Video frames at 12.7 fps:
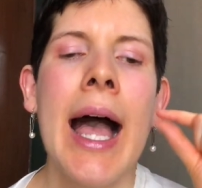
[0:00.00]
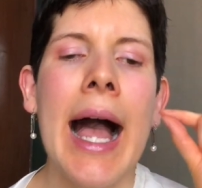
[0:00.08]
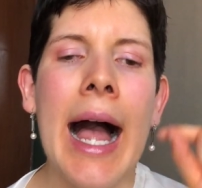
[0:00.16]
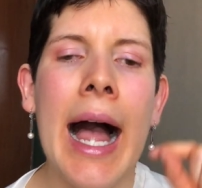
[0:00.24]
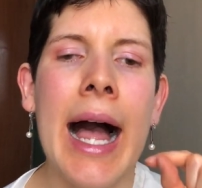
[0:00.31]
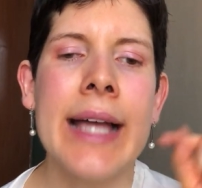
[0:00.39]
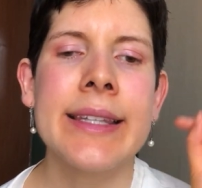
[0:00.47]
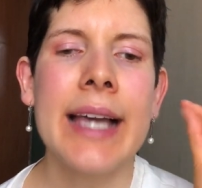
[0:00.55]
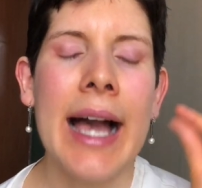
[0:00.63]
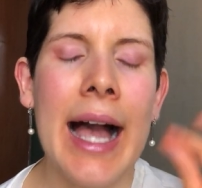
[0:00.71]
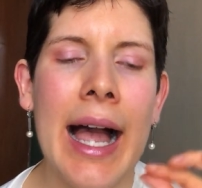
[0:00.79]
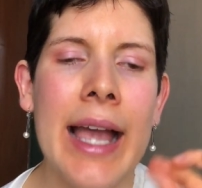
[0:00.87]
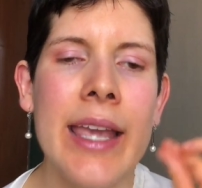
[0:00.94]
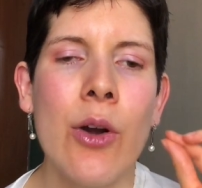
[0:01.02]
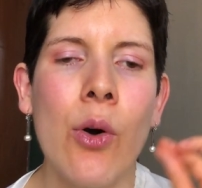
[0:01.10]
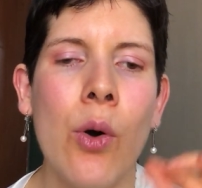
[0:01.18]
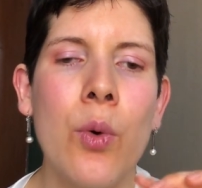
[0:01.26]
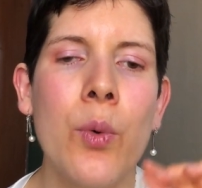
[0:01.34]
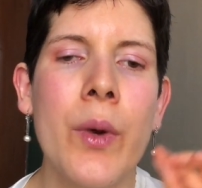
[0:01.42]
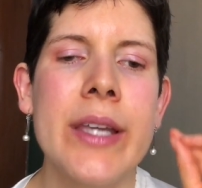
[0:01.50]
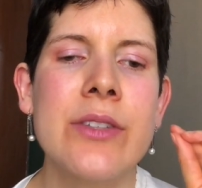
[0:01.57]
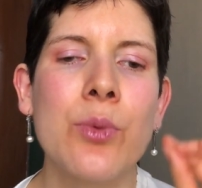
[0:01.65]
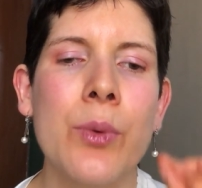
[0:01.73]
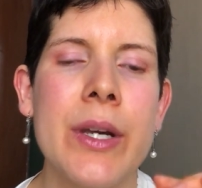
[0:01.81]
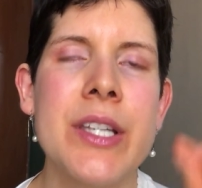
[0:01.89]
and I always
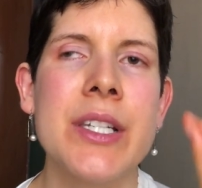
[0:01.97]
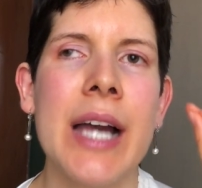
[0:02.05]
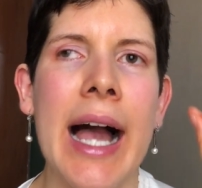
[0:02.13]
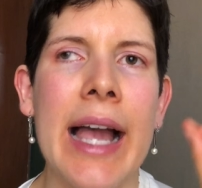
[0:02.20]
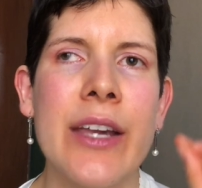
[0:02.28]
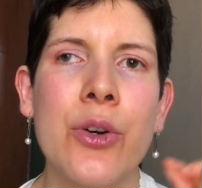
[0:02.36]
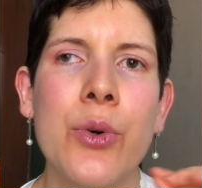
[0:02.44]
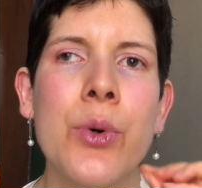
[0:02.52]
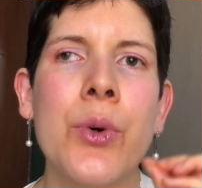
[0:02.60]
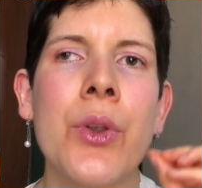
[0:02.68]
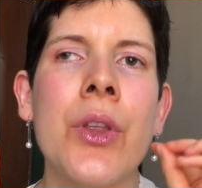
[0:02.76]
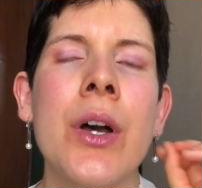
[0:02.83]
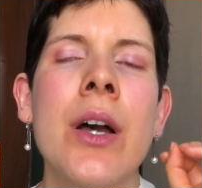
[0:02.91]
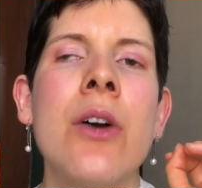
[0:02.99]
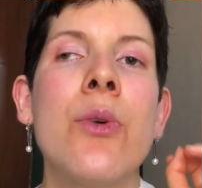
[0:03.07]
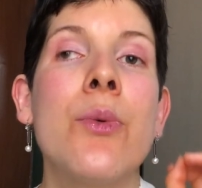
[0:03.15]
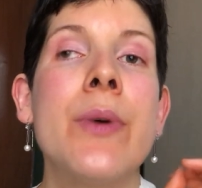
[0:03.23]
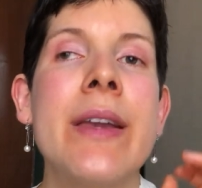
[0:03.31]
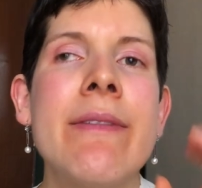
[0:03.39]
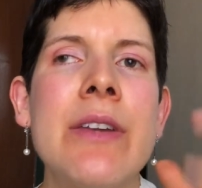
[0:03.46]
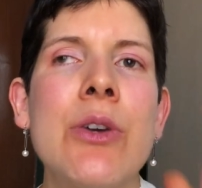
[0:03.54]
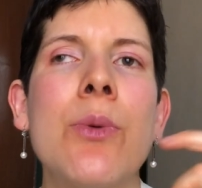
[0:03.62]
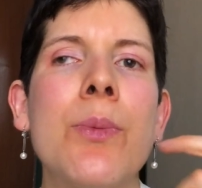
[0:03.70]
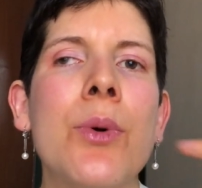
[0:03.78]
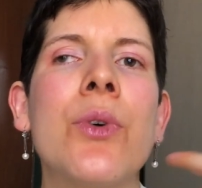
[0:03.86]
wish I could
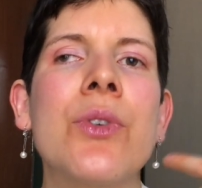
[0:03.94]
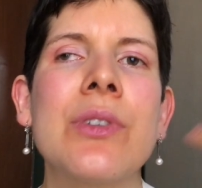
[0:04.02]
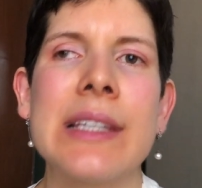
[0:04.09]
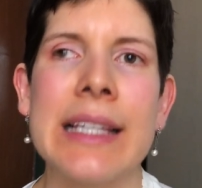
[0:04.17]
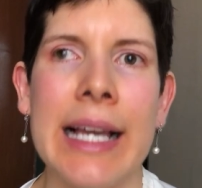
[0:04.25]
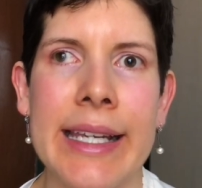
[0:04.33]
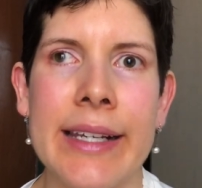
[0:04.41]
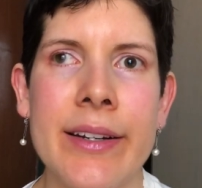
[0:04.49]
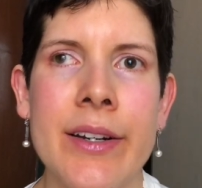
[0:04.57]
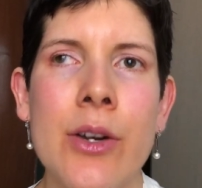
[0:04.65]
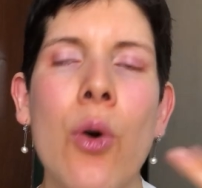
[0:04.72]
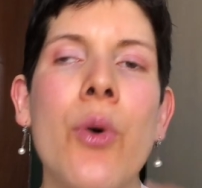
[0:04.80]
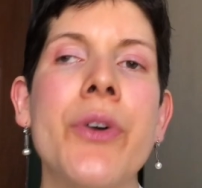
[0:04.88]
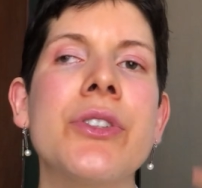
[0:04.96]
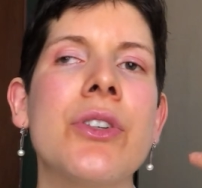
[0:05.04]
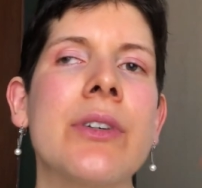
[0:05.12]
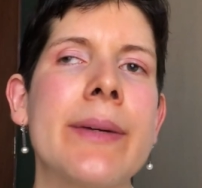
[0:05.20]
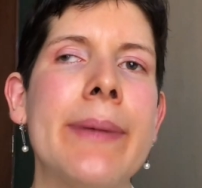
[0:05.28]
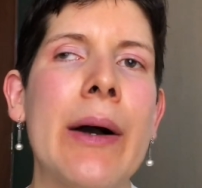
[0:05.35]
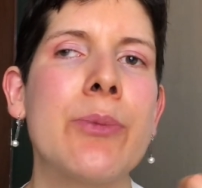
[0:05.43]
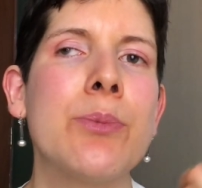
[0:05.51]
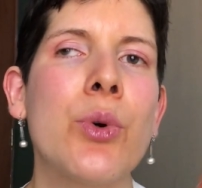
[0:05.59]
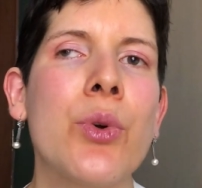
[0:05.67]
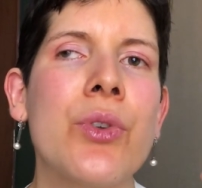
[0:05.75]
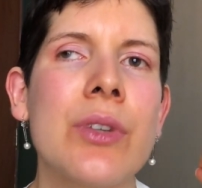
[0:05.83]
review books like her or talk about
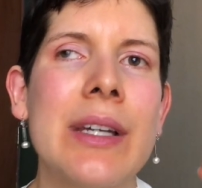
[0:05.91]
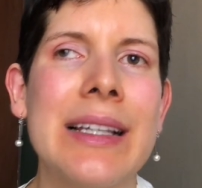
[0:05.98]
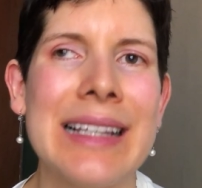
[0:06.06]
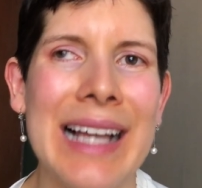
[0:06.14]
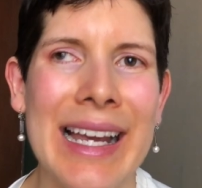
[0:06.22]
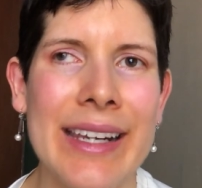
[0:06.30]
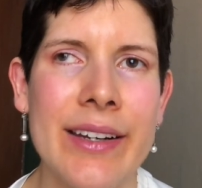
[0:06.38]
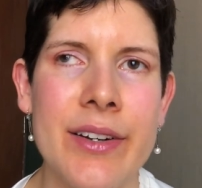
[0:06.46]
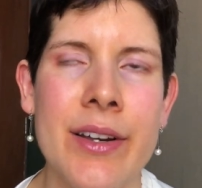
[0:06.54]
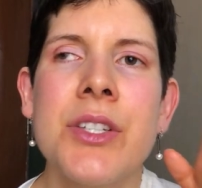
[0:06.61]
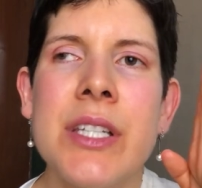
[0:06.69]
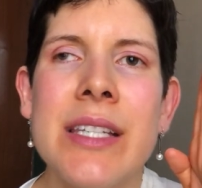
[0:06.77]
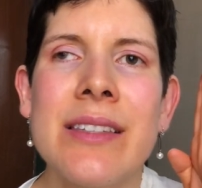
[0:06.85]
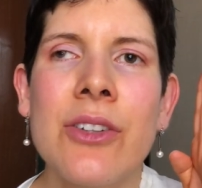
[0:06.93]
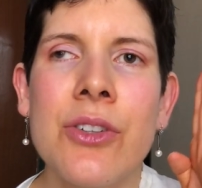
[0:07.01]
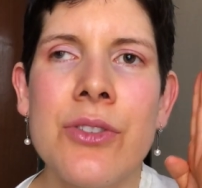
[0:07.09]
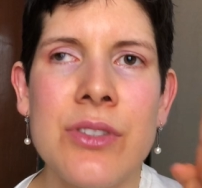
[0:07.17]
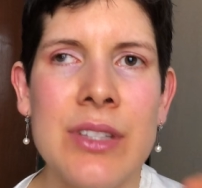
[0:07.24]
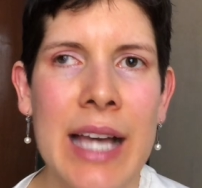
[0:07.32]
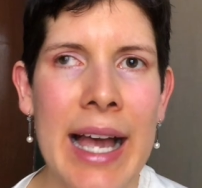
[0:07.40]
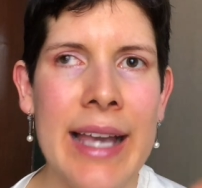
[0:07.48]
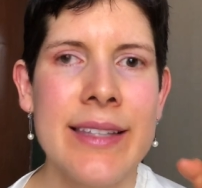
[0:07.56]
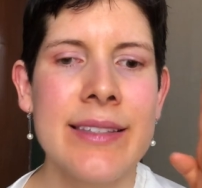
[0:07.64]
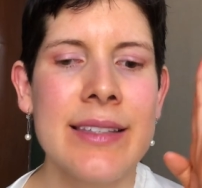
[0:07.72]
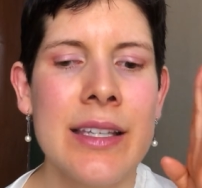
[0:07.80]
books like her. She's
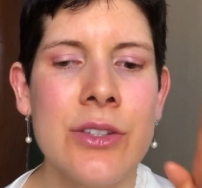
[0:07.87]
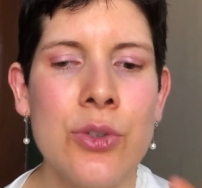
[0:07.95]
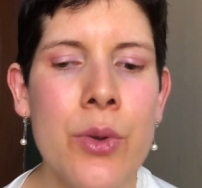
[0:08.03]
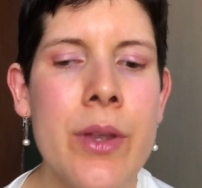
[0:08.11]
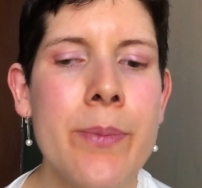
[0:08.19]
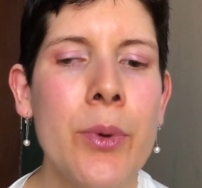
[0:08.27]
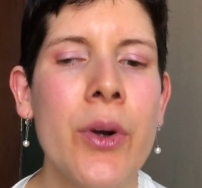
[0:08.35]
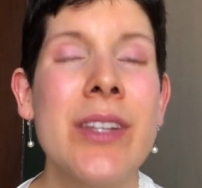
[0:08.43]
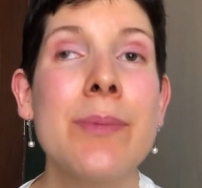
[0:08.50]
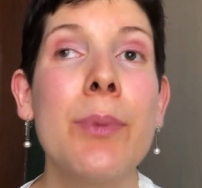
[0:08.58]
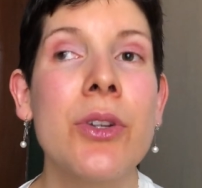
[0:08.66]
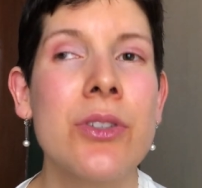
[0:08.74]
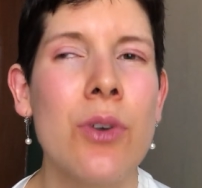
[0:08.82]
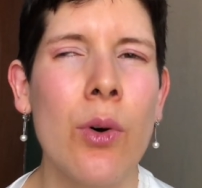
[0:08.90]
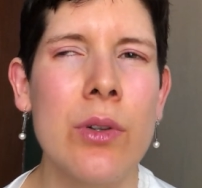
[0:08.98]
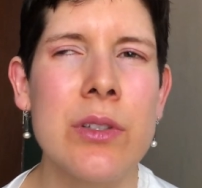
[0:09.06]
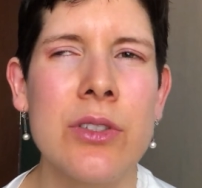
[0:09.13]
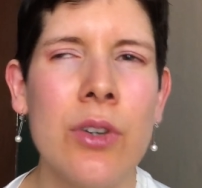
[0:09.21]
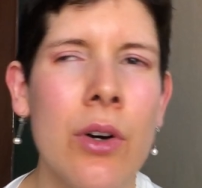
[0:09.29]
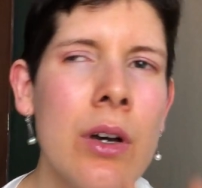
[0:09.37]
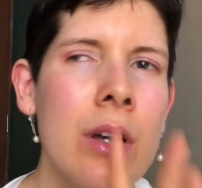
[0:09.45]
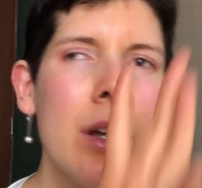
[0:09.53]
concise and to the point, but also